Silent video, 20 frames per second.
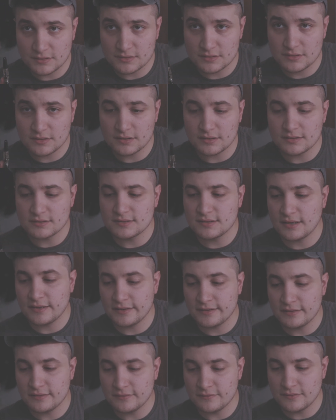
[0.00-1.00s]
stuck
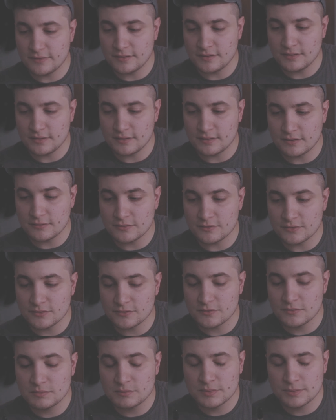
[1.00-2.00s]
inside of the inner
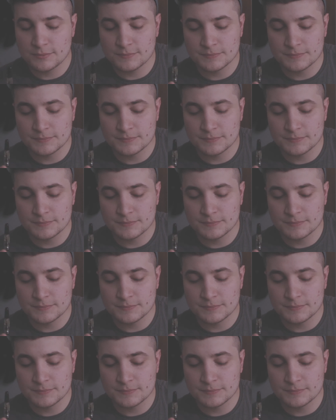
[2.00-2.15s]
tube.